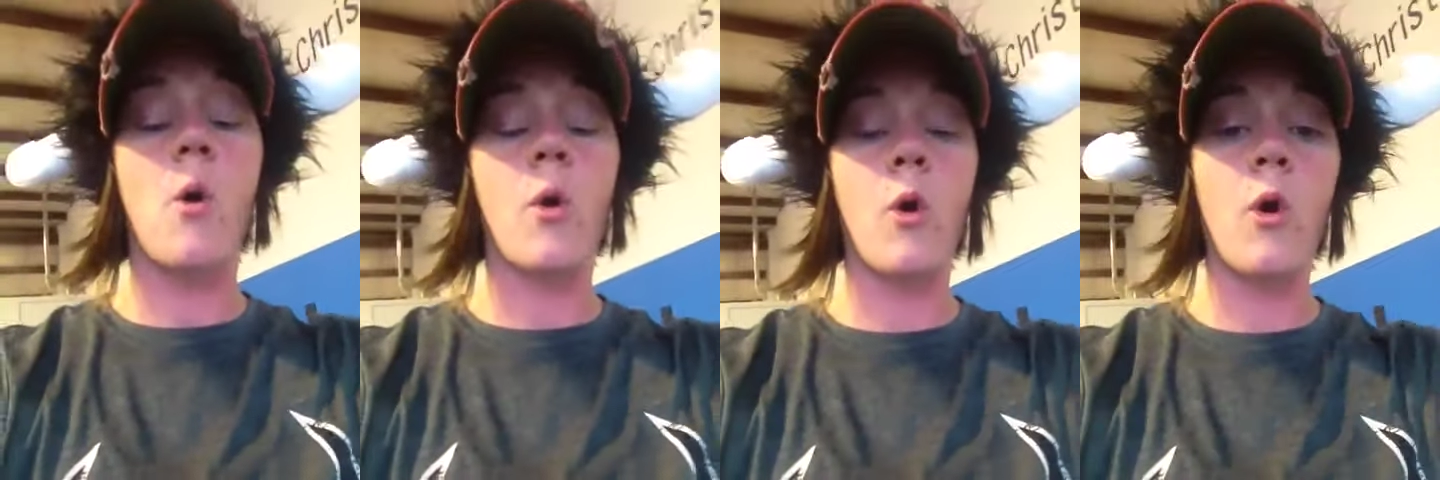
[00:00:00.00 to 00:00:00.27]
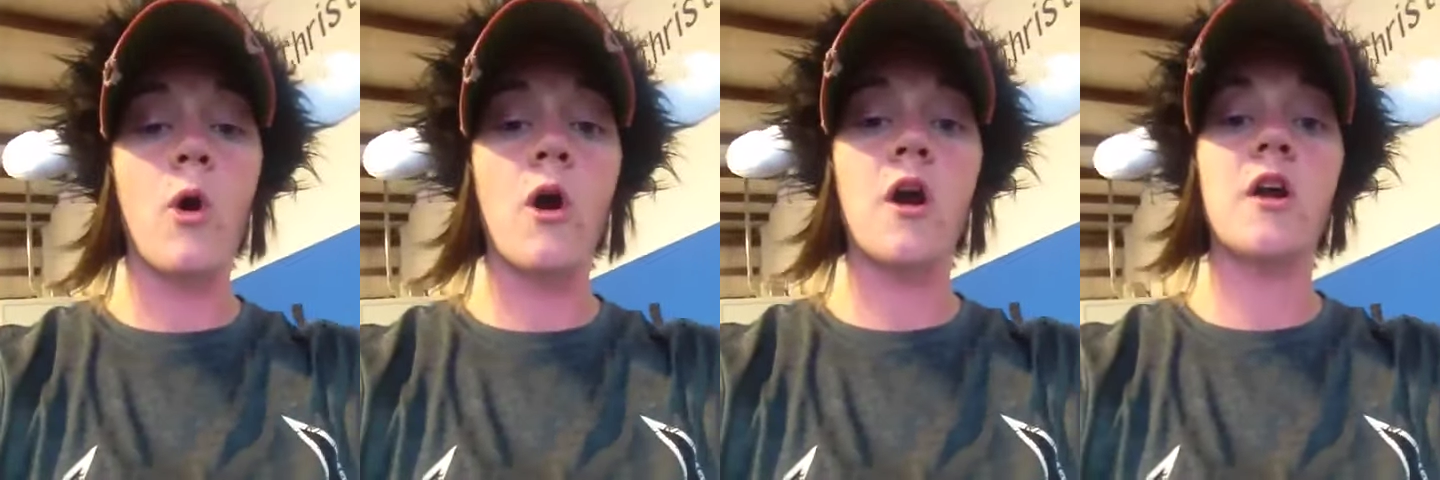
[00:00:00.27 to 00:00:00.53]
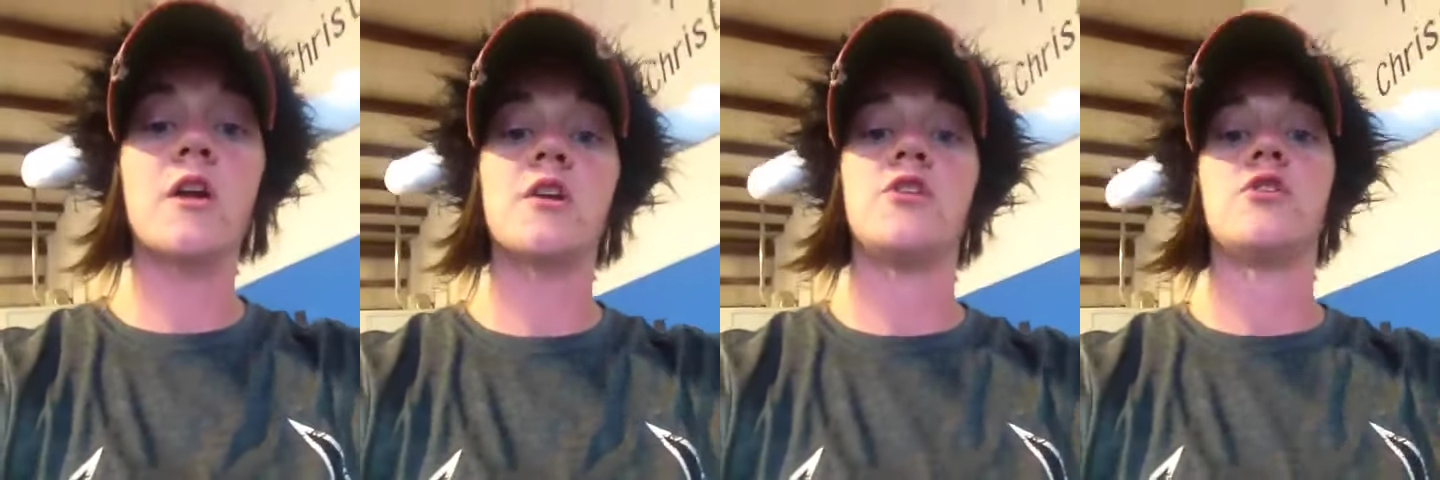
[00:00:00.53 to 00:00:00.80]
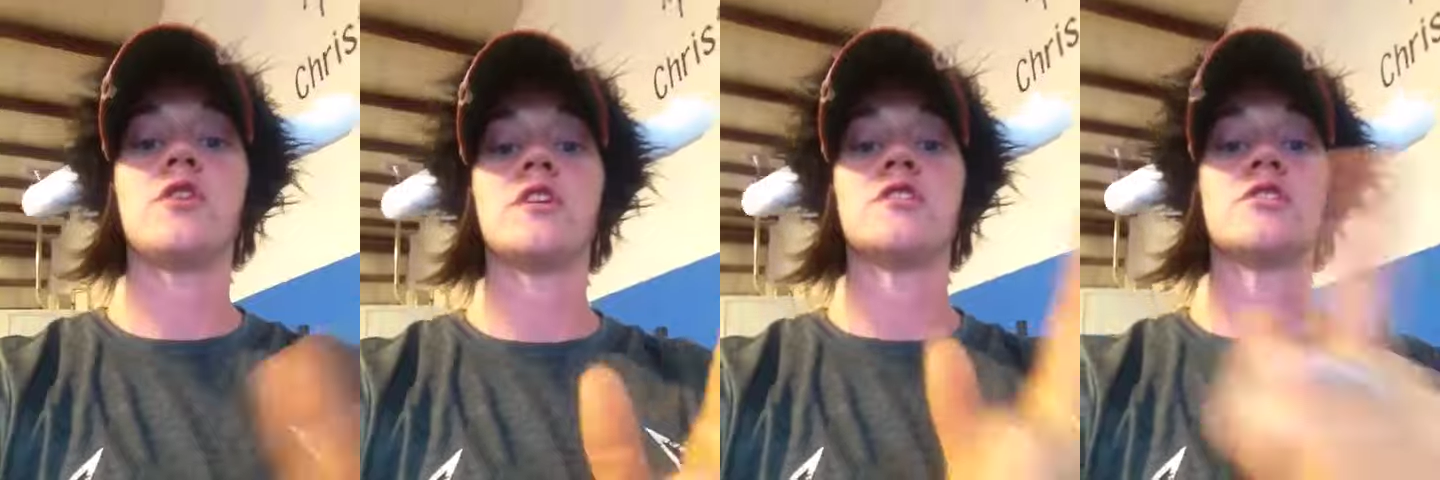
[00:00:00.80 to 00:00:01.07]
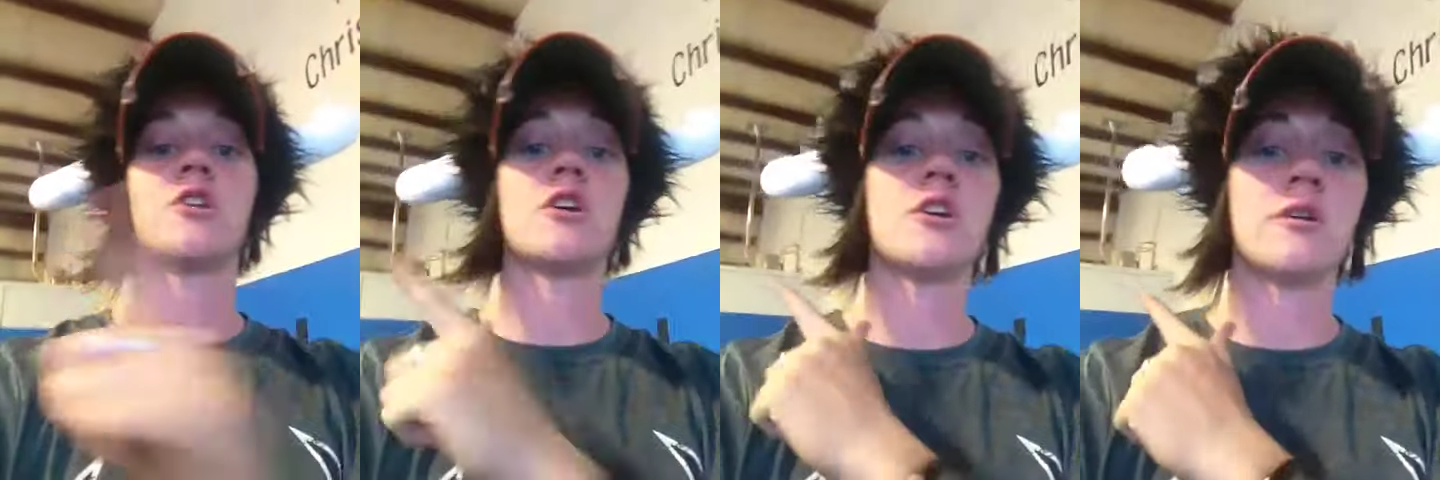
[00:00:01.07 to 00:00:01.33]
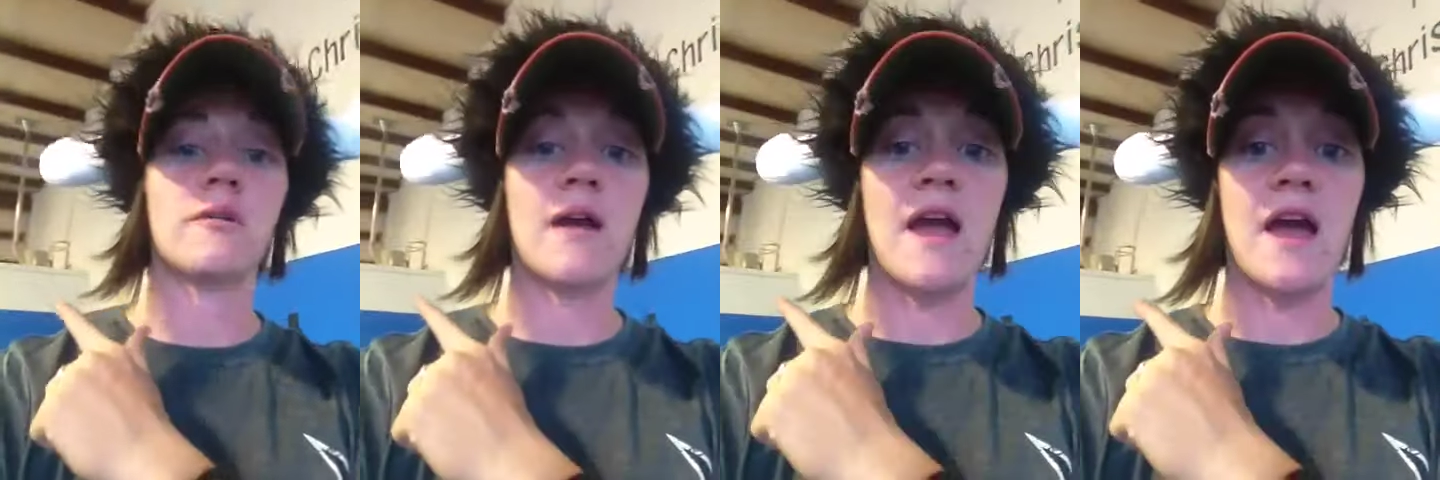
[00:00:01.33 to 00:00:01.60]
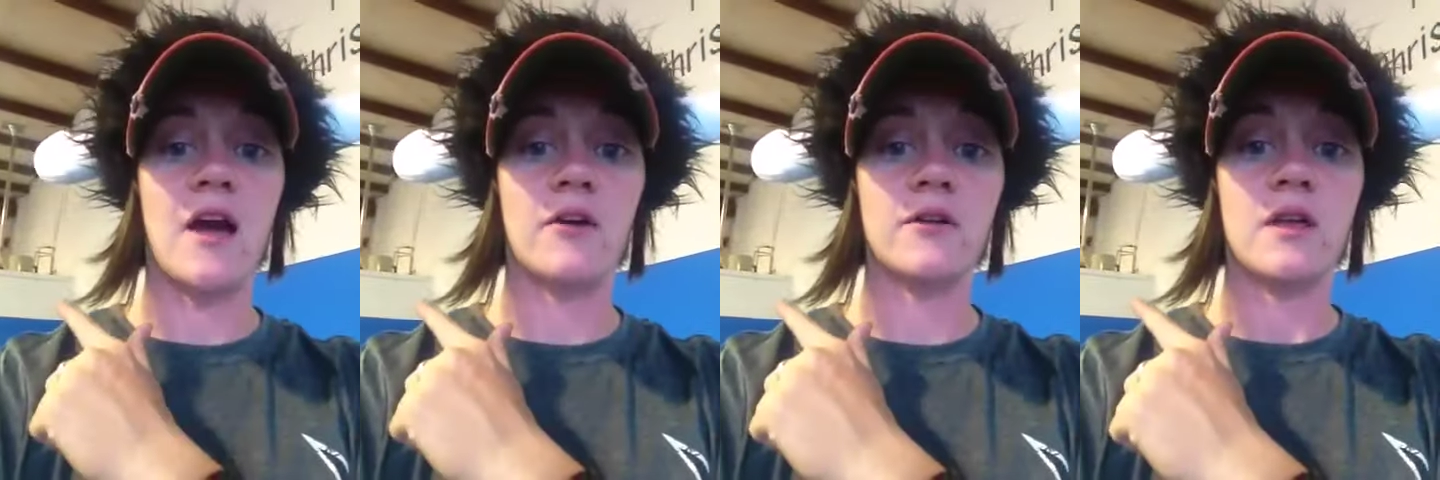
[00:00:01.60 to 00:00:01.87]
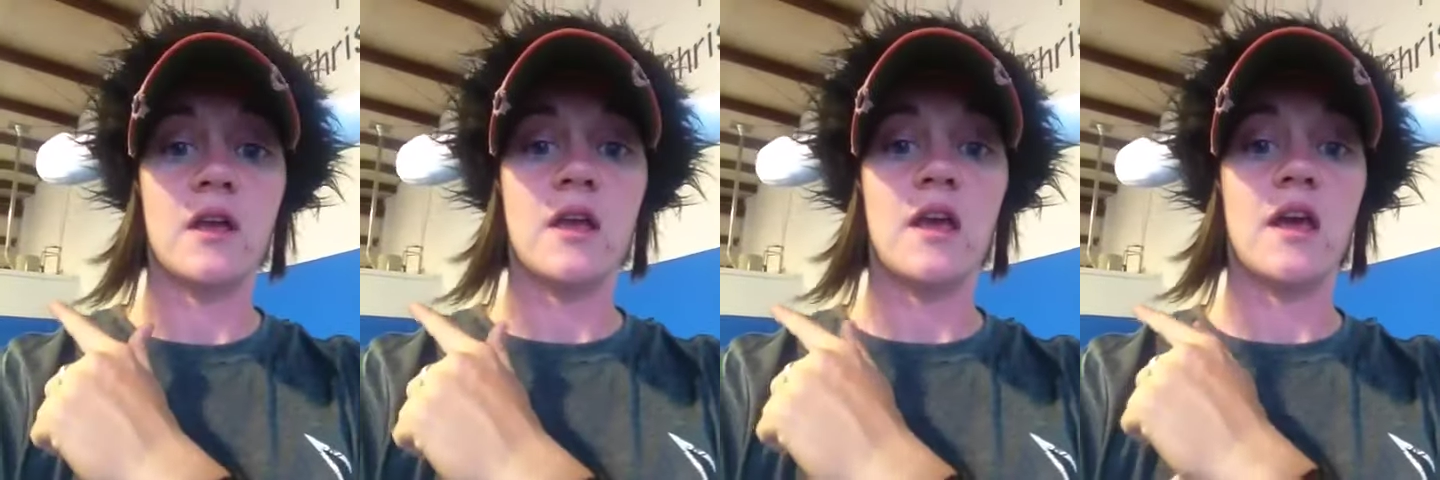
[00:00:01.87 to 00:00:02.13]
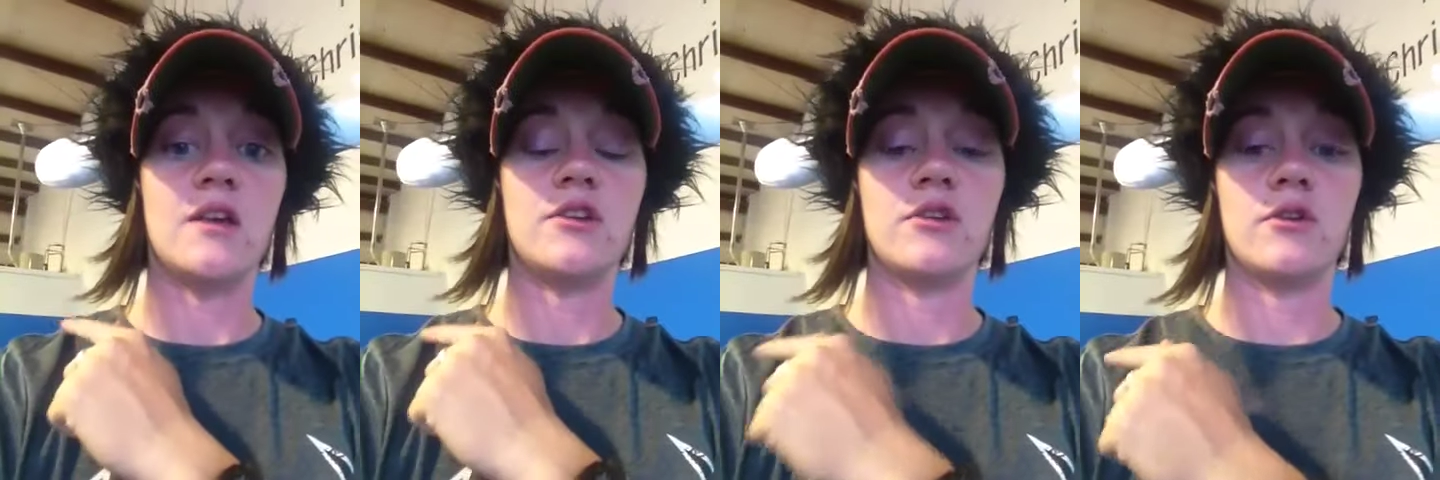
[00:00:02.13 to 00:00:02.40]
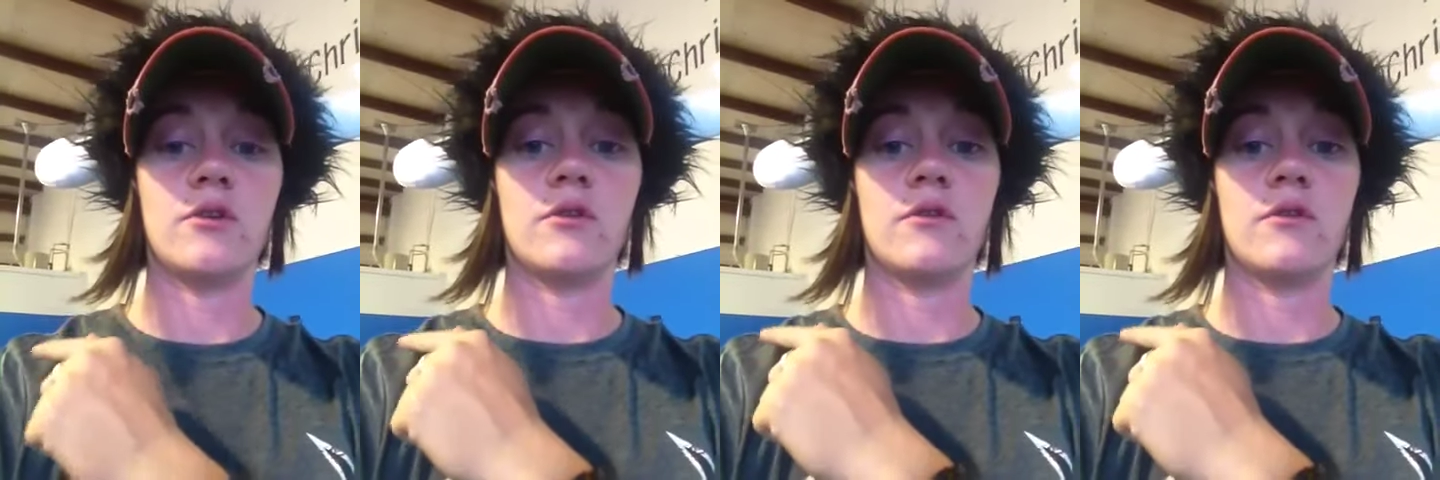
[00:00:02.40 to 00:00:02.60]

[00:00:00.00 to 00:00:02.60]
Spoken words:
or you can turn around and